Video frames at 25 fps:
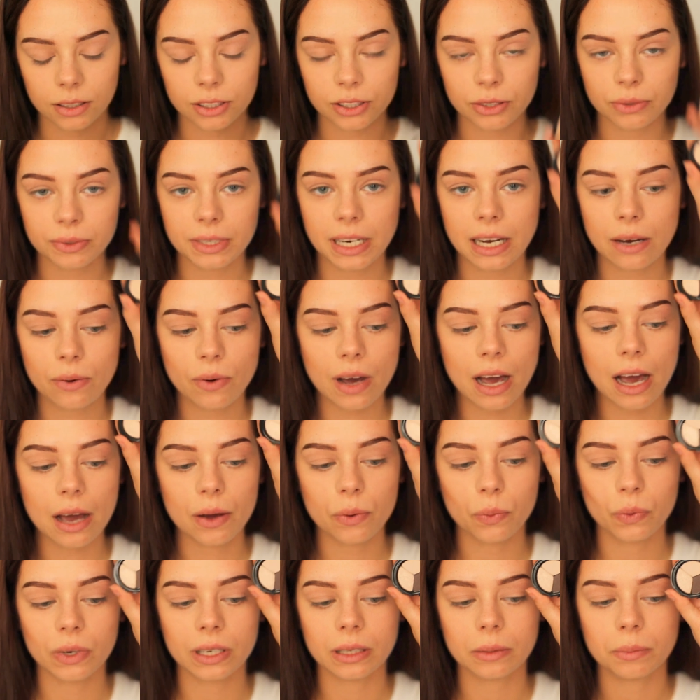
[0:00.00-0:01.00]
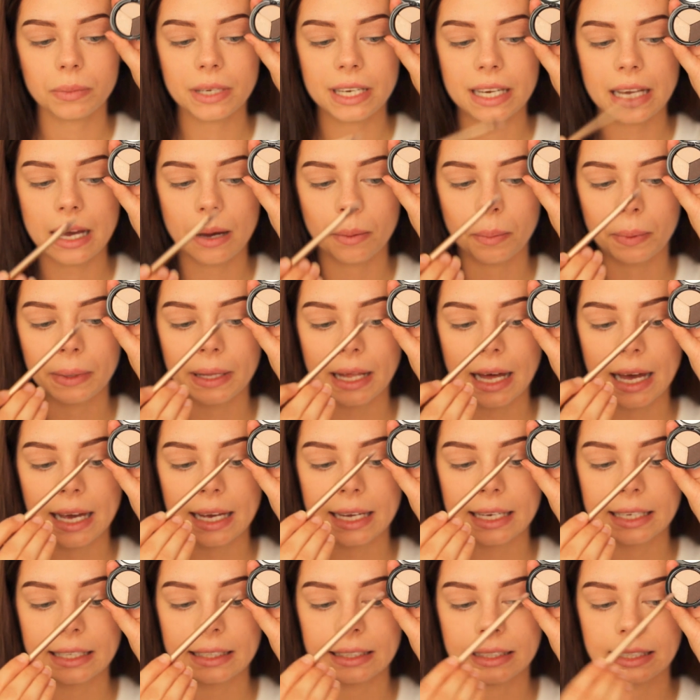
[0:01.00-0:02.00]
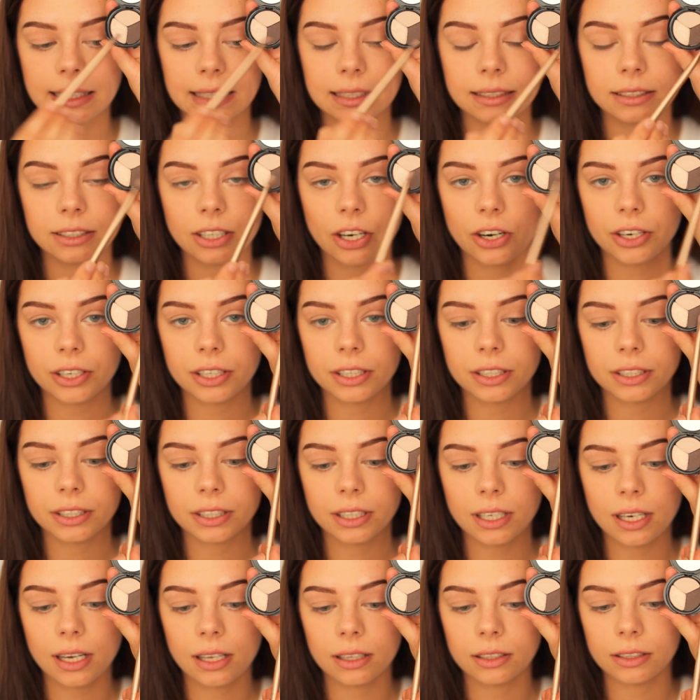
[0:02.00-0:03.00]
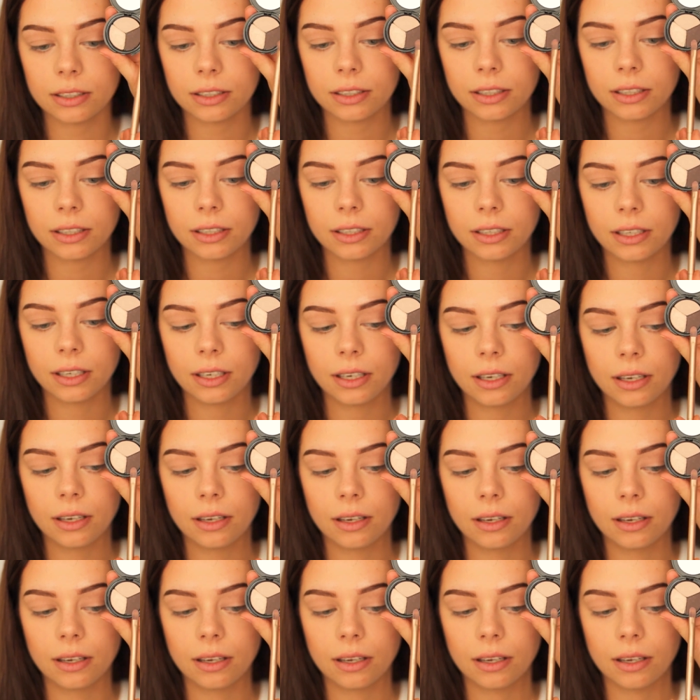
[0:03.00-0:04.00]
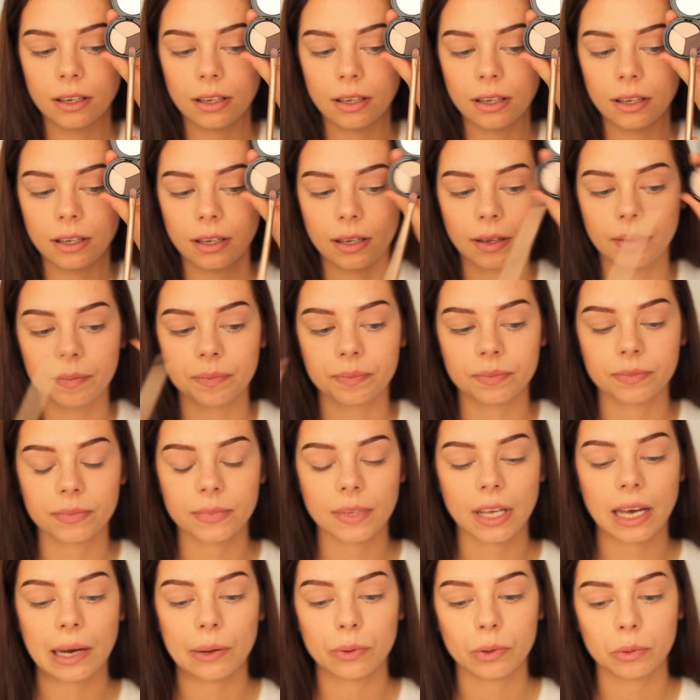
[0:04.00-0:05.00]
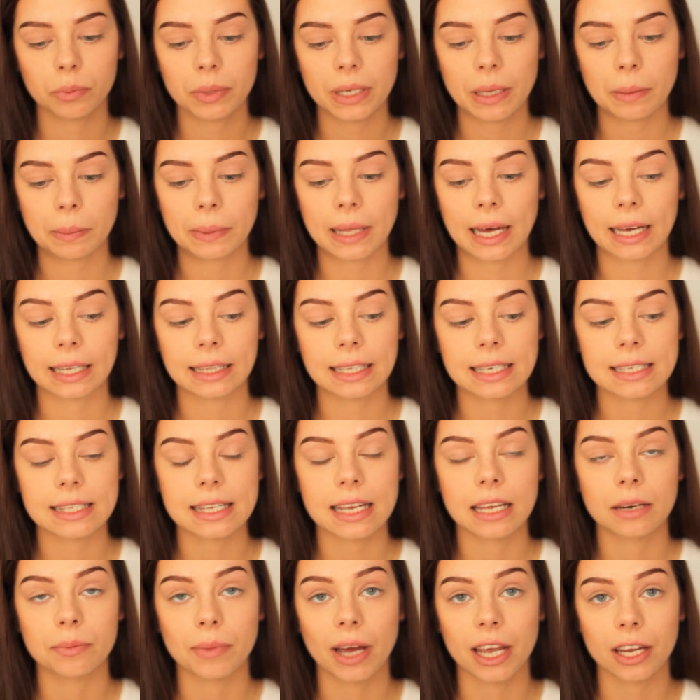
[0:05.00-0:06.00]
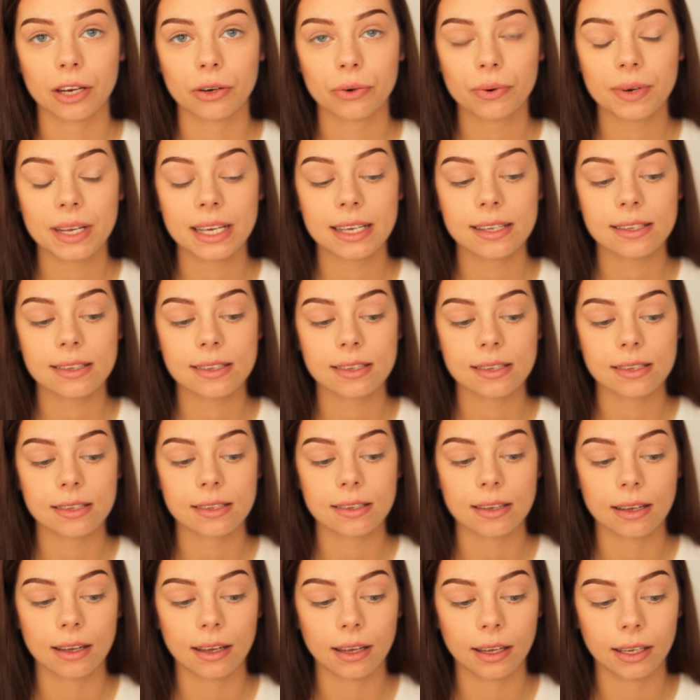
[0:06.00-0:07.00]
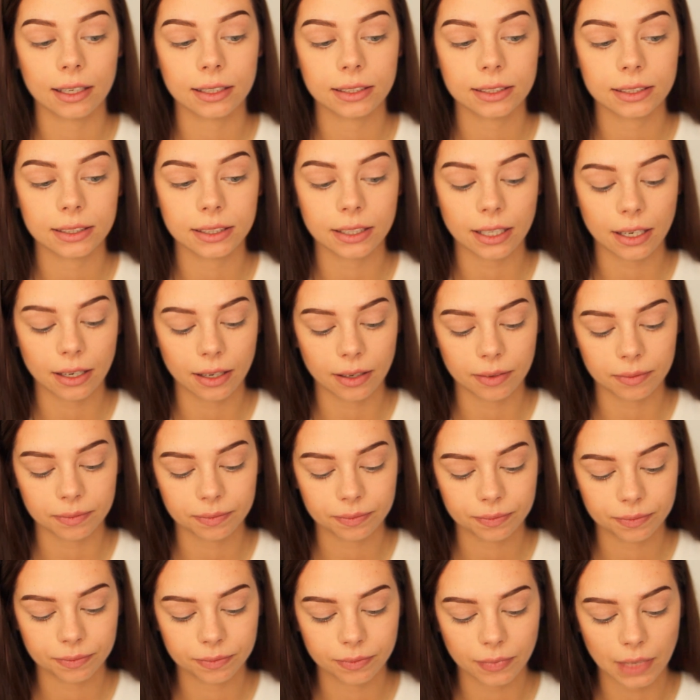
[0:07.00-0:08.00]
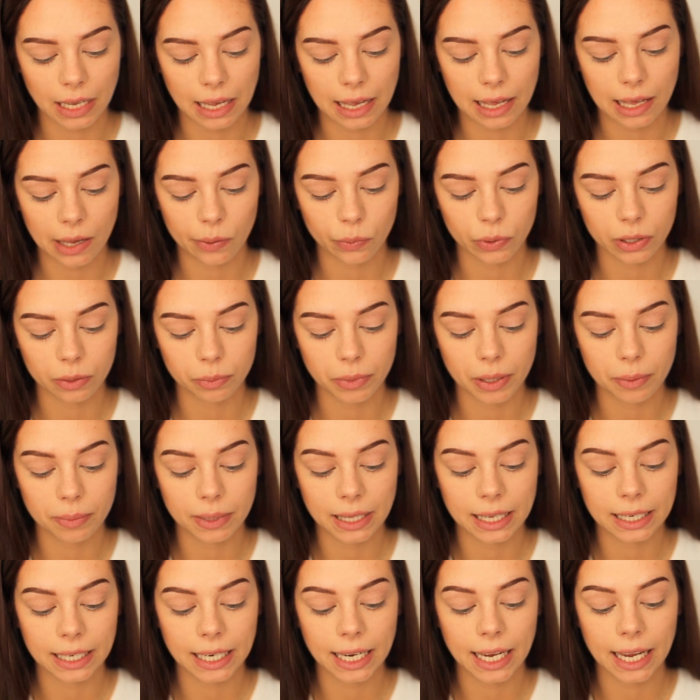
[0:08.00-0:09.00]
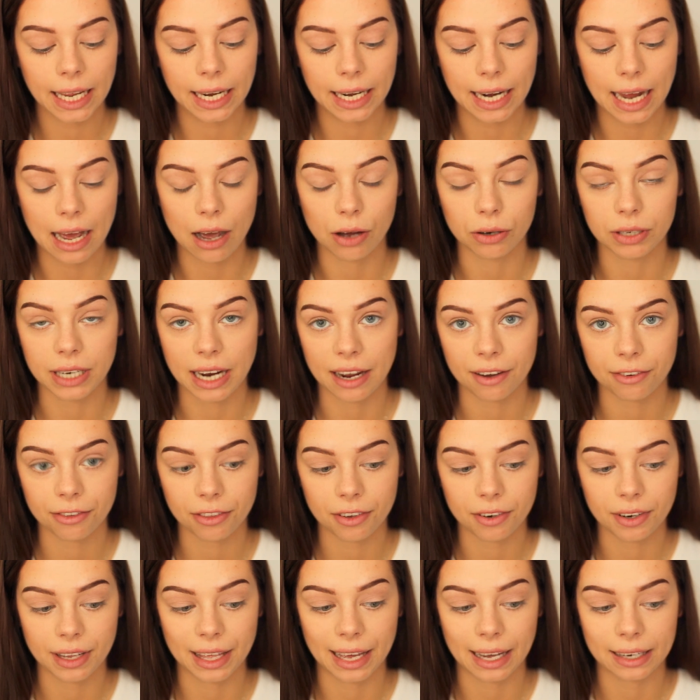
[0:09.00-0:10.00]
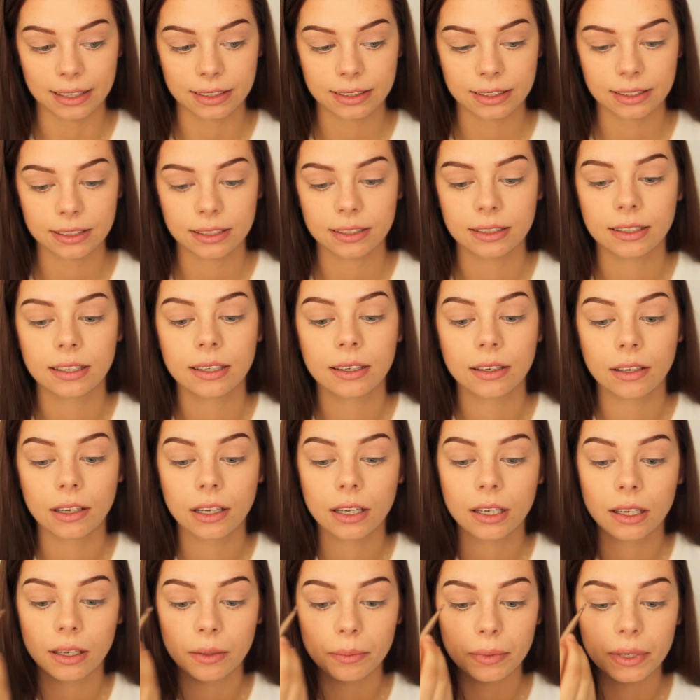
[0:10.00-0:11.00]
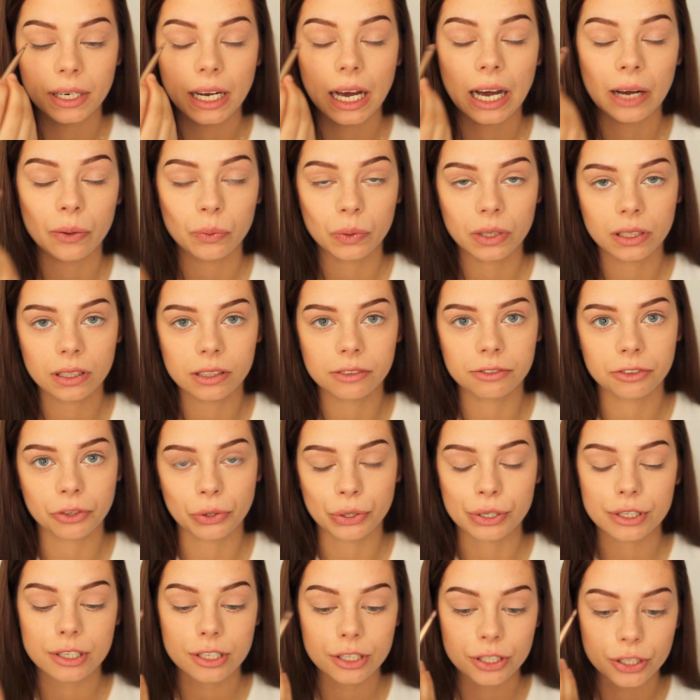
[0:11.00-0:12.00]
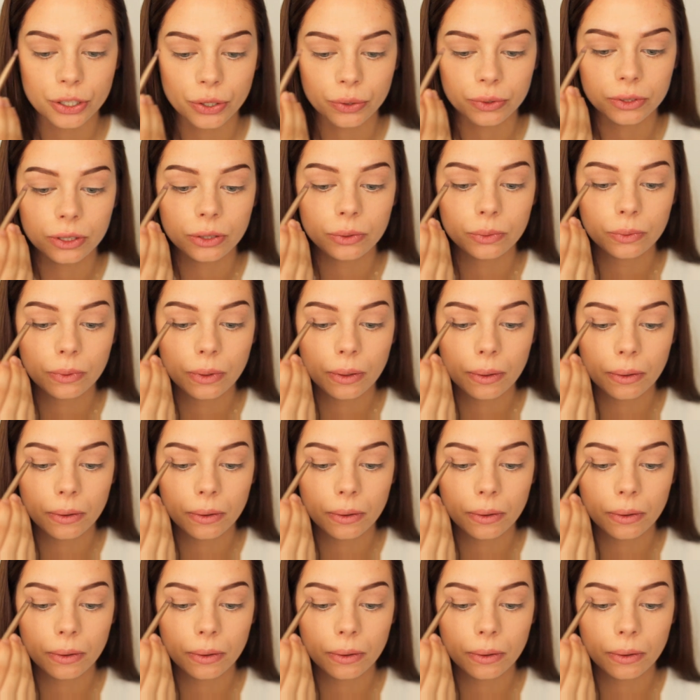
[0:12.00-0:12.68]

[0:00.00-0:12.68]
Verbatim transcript: So now I will be applying the darker color. I will be applying this in my crease, and I will be blending it out after that. But I will, of course, show you.